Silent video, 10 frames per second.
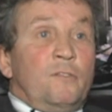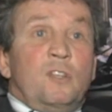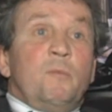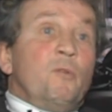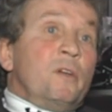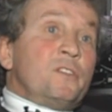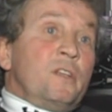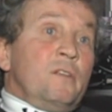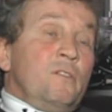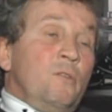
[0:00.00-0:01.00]
Team
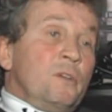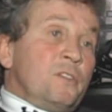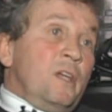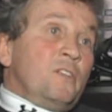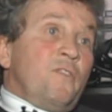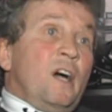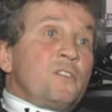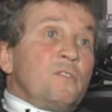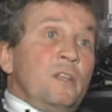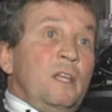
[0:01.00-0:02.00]
USA is
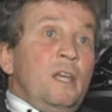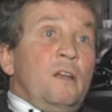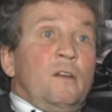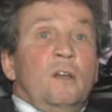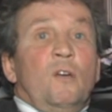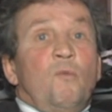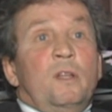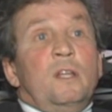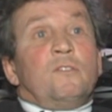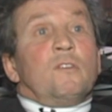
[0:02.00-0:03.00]
faster than Canada,
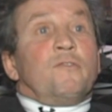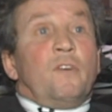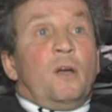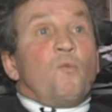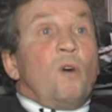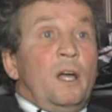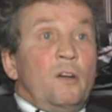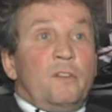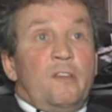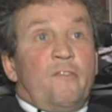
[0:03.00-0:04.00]
we need to define, why
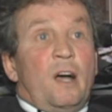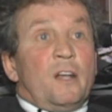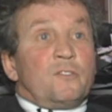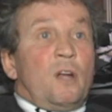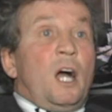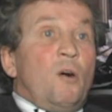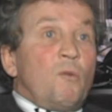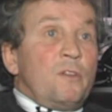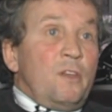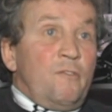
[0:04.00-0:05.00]
are they faster?
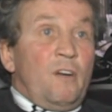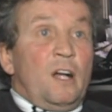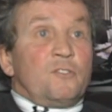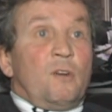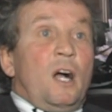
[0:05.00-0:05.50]
How are they faster?